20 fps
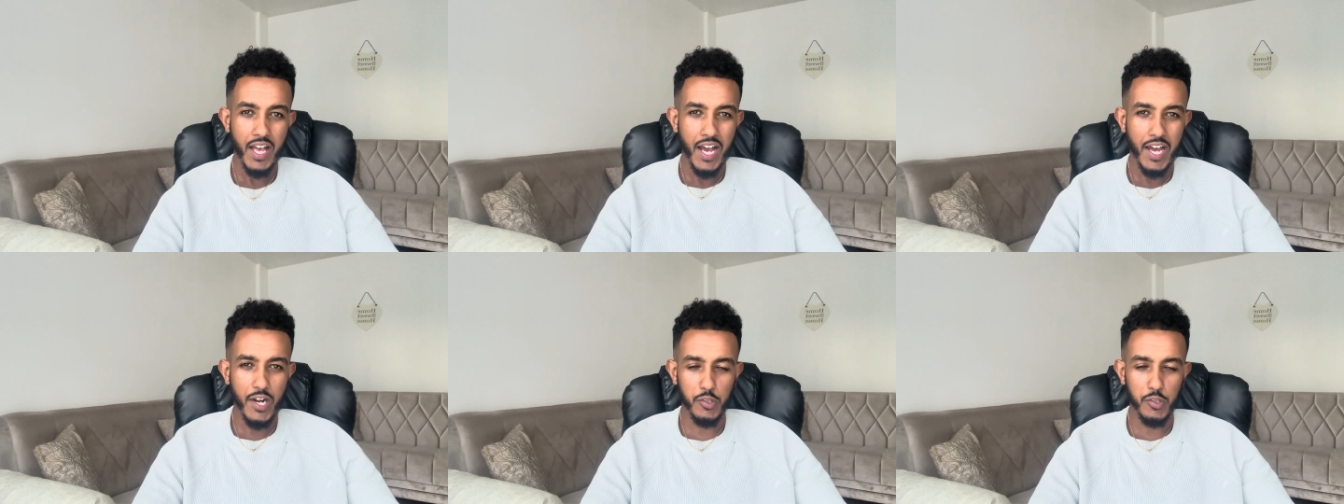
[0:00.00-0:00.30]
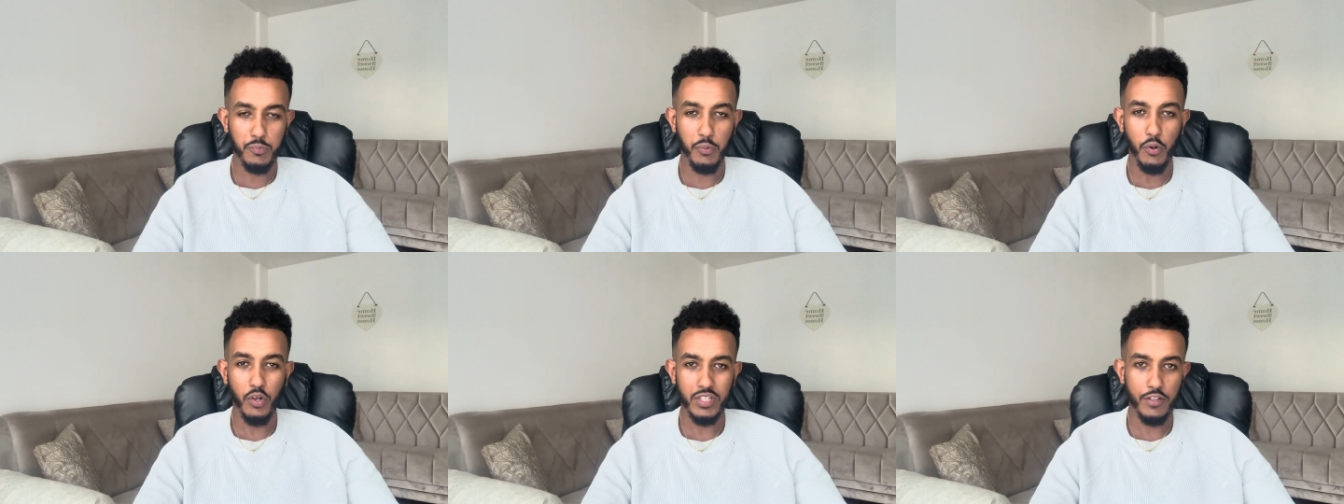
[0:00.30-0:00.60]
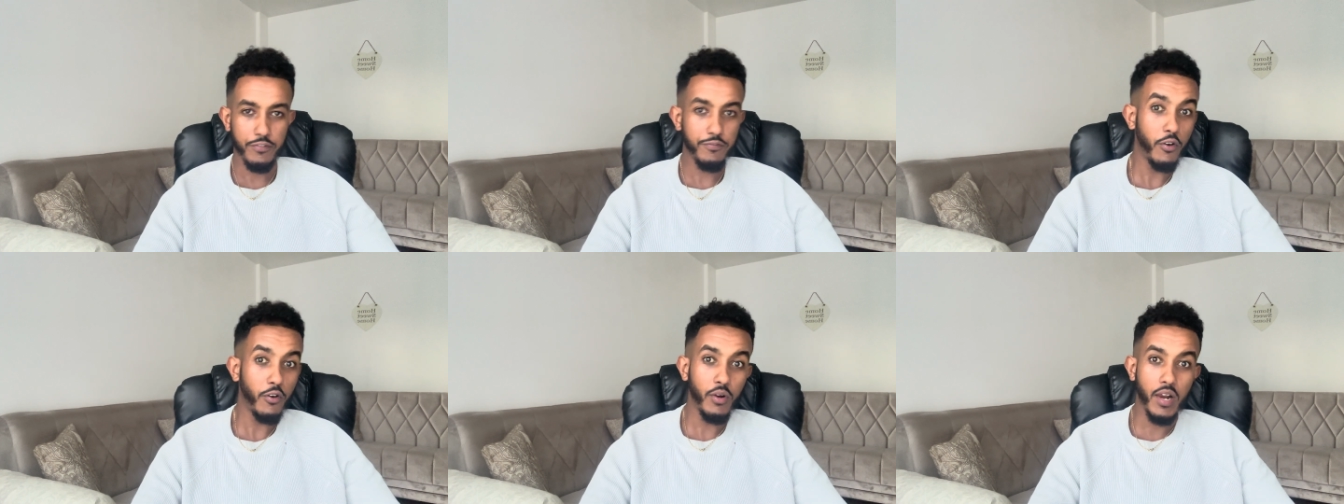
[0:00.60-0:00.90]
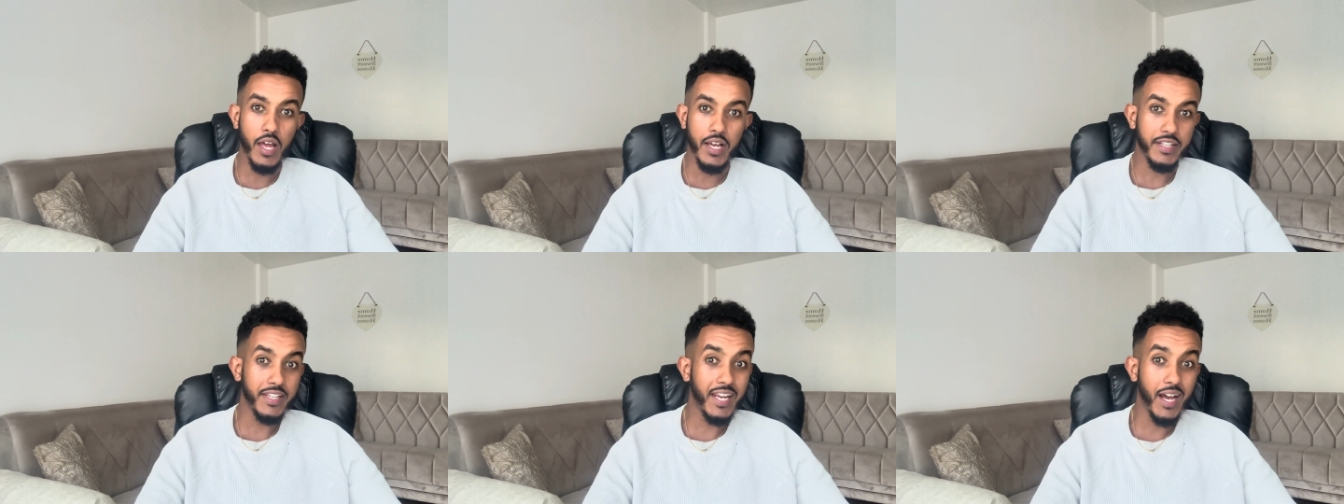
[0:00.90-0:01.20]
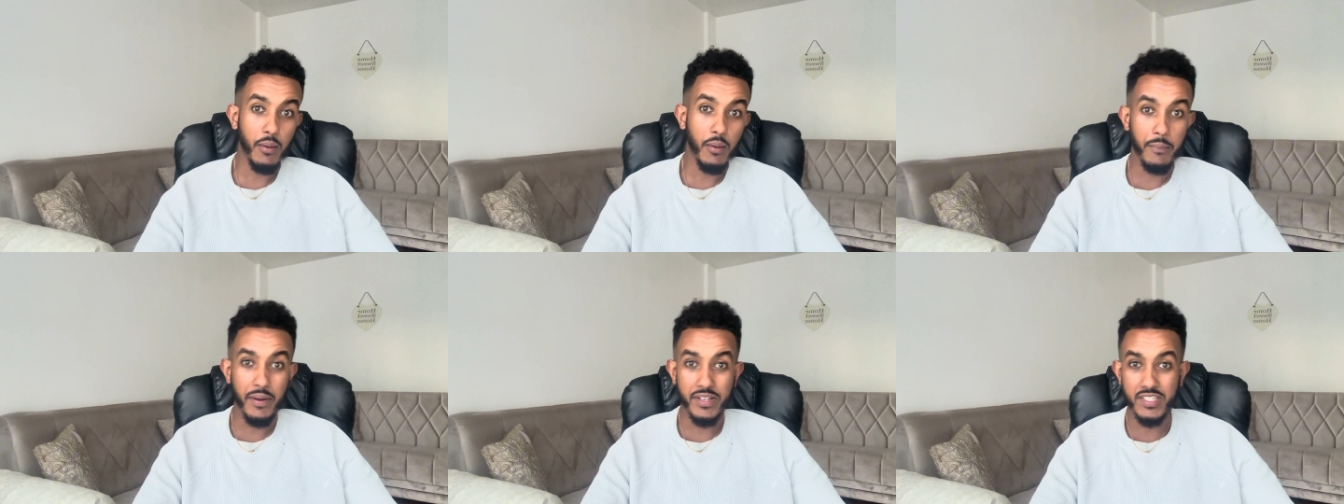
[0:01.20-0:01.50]
And it was because I felt like now
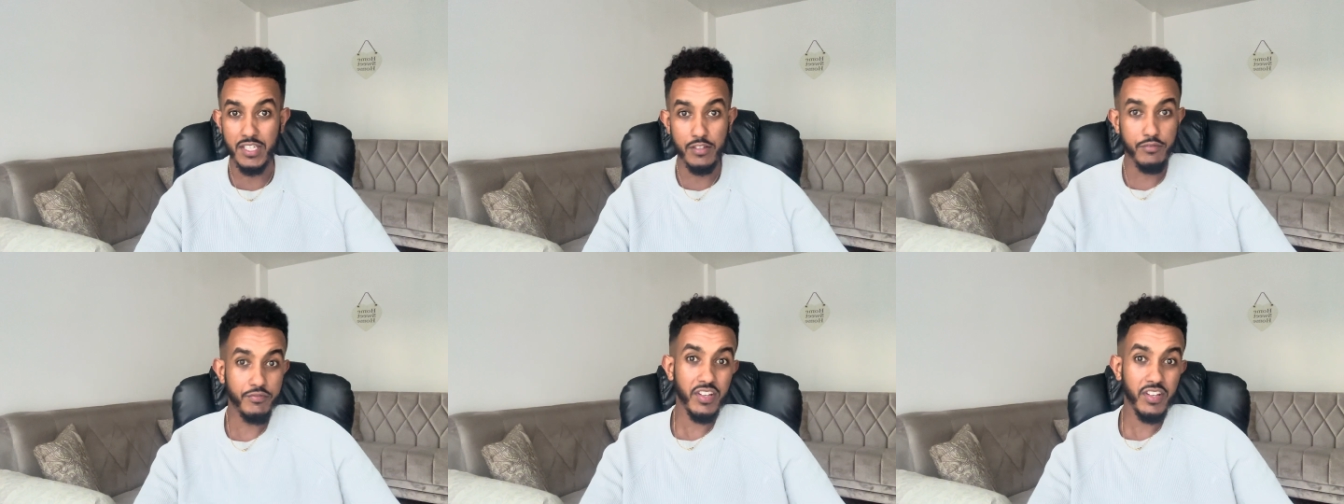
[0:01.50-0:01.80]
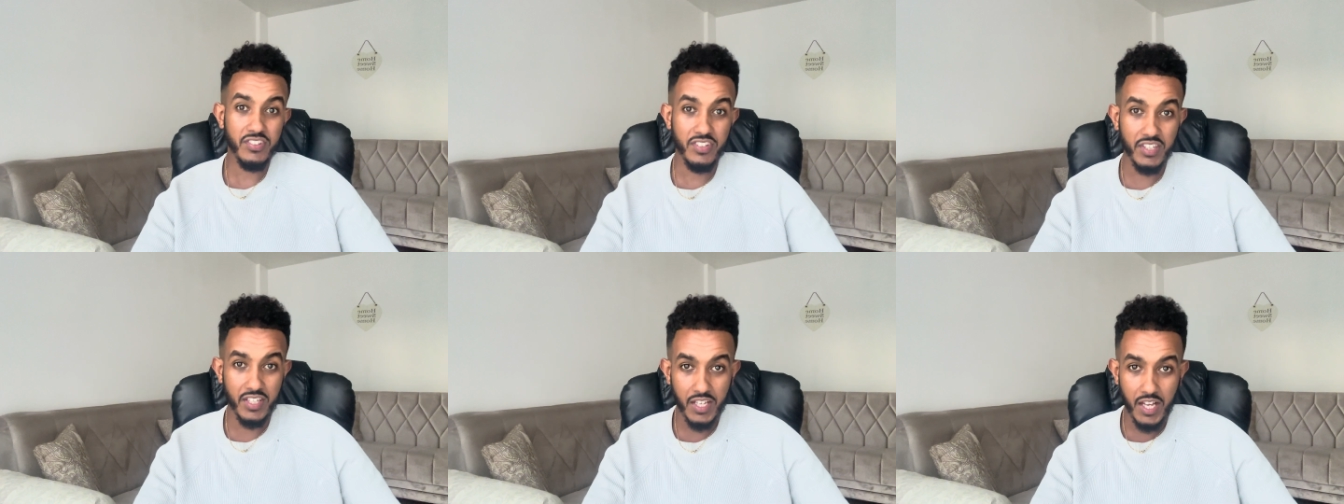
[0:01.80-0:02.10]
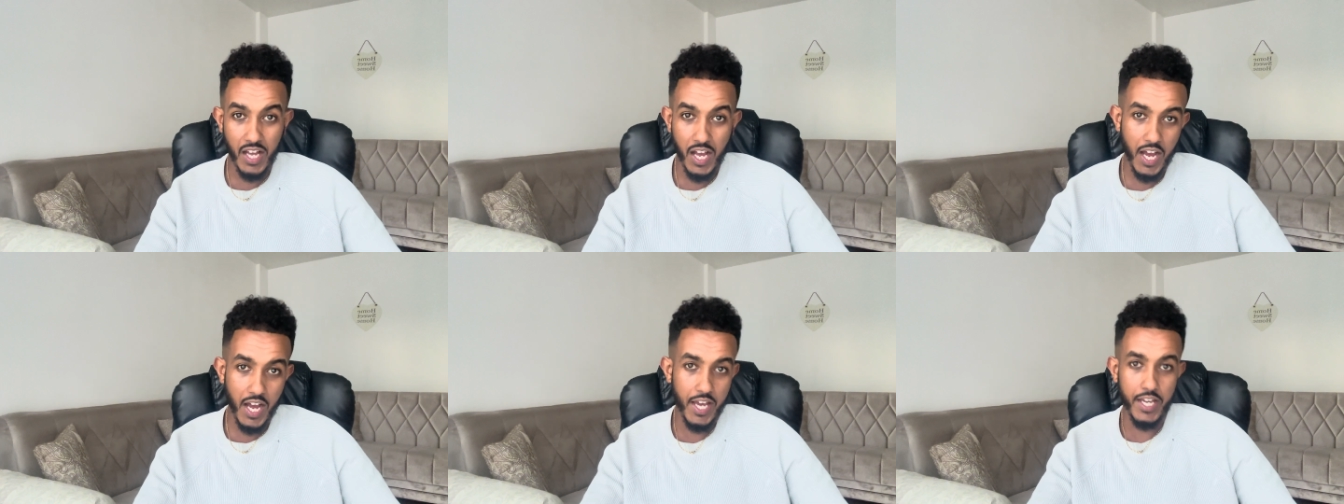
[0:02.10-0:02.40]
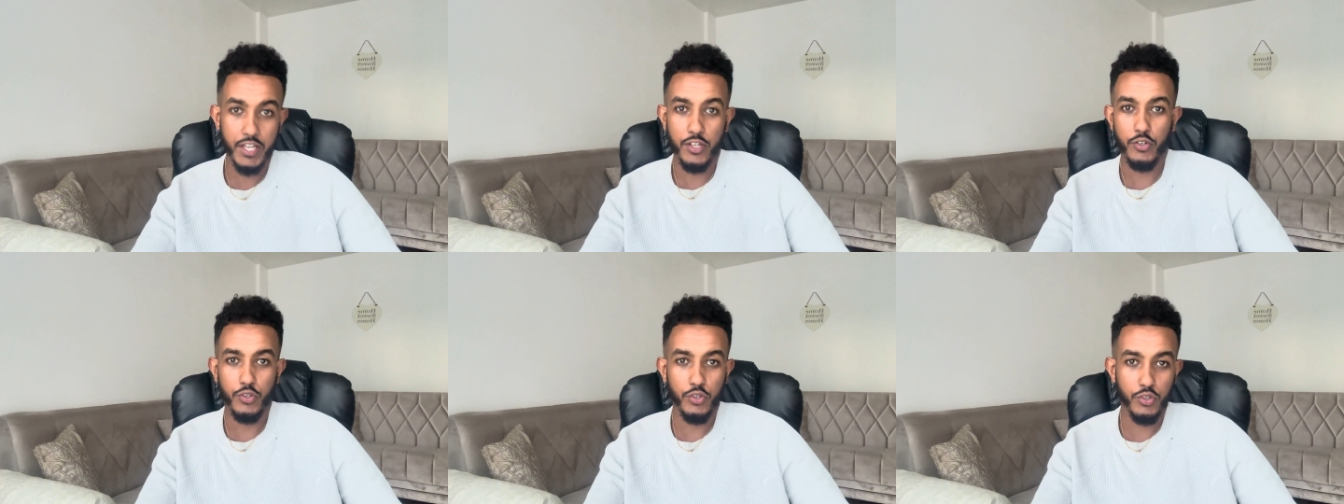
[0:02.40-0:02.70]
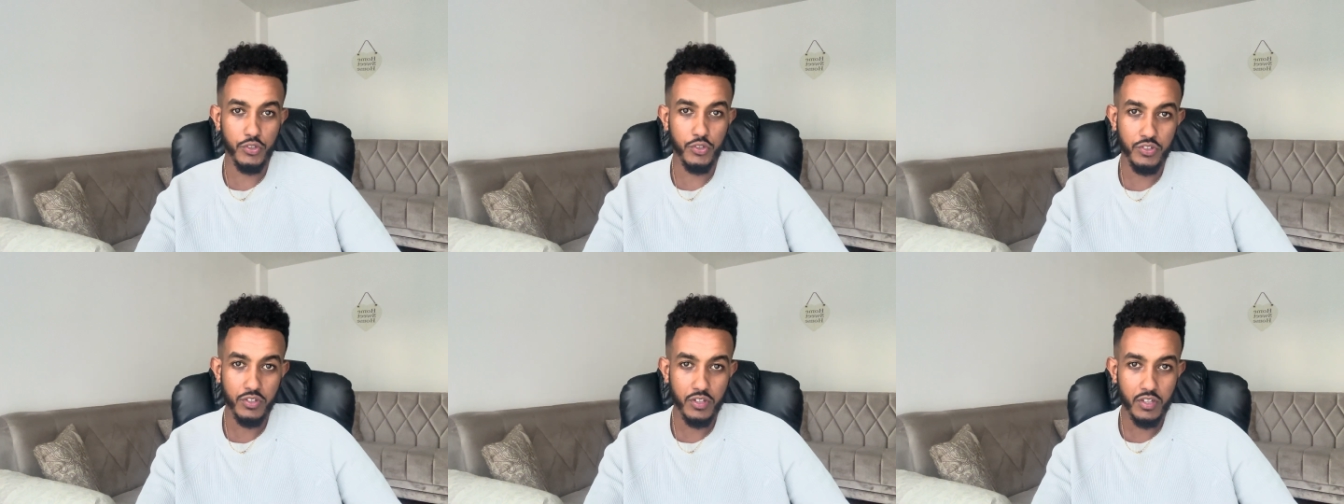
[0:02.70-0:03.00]
I'm actually investing, I
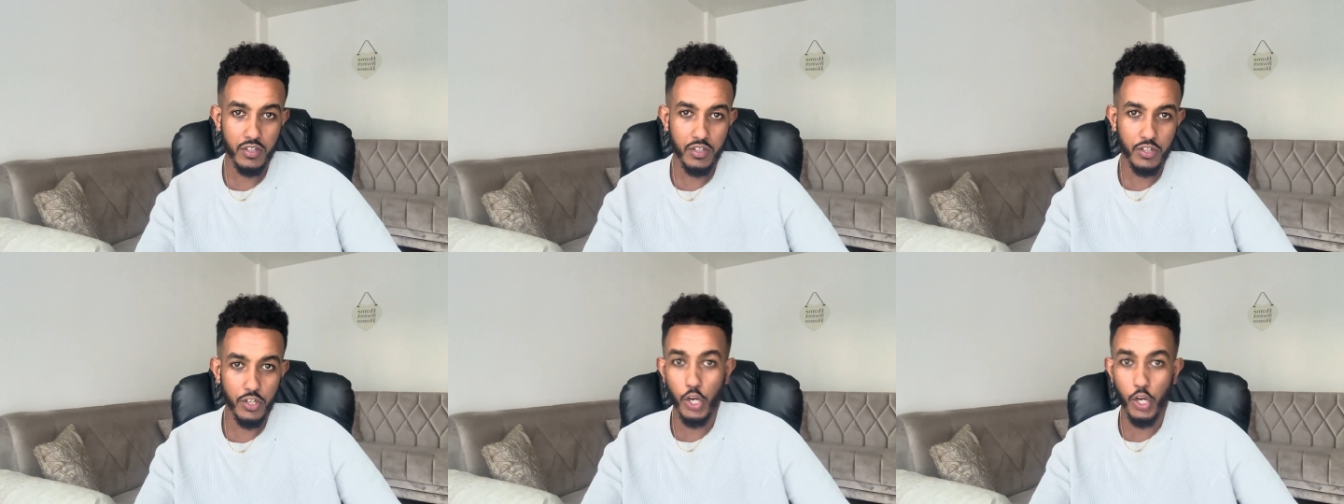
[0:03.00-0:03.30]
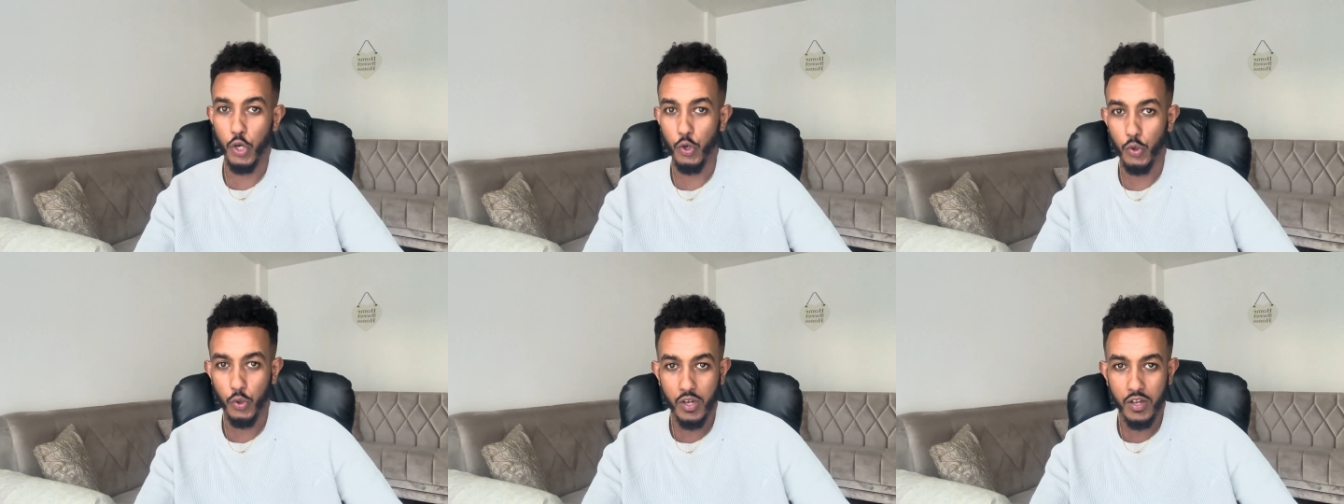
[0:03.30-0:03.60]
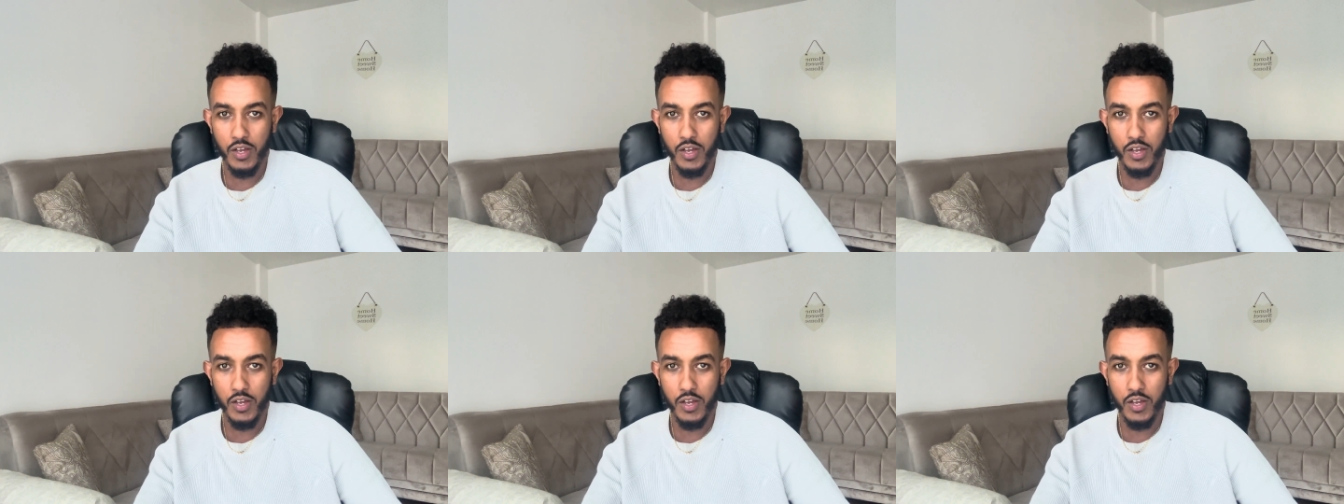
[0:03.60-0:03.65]
could go.